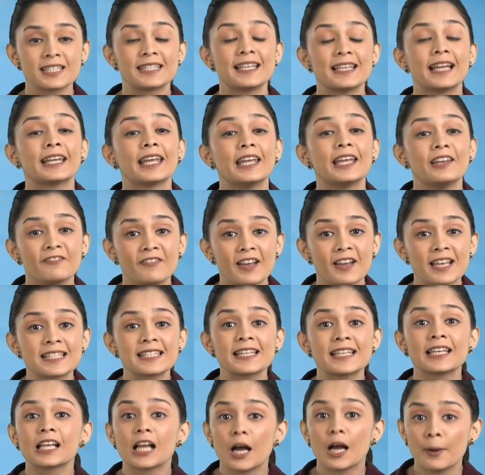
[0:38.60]
that invest
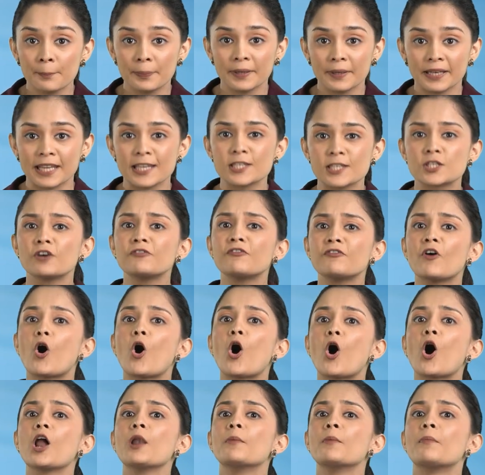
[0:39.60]
in companies of
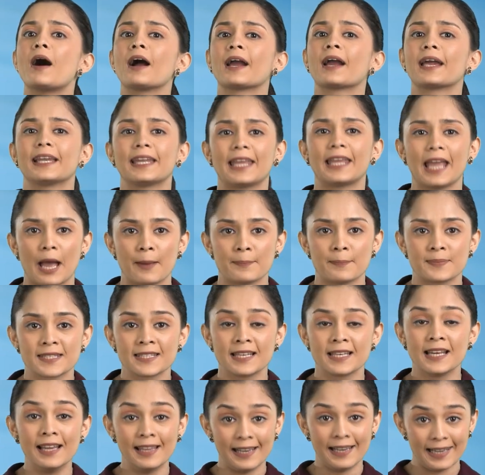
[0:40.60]
all market caps,
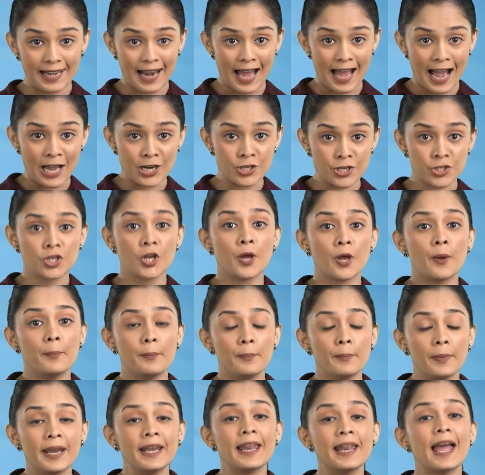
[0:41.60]
large,
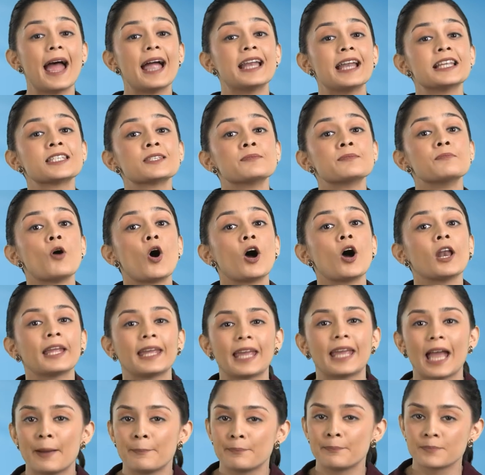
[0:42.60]
mid and small
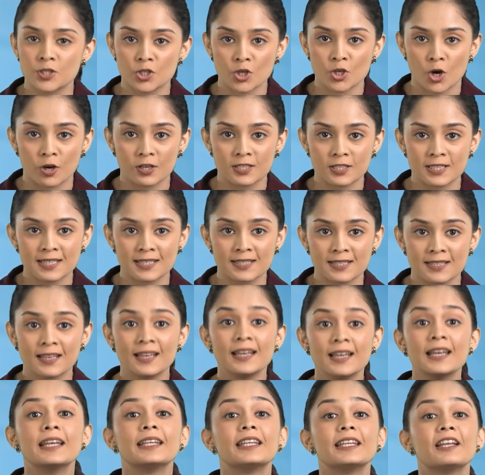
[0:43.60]
cap stocks.
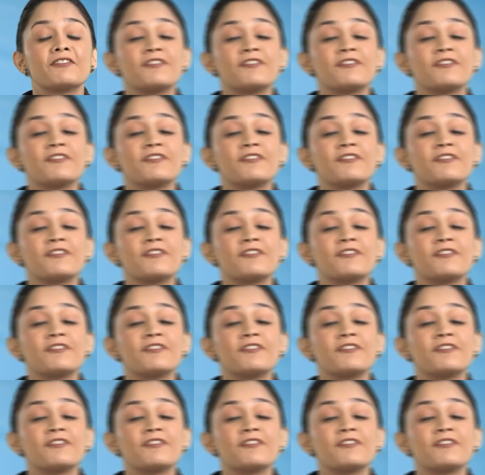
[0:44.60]
The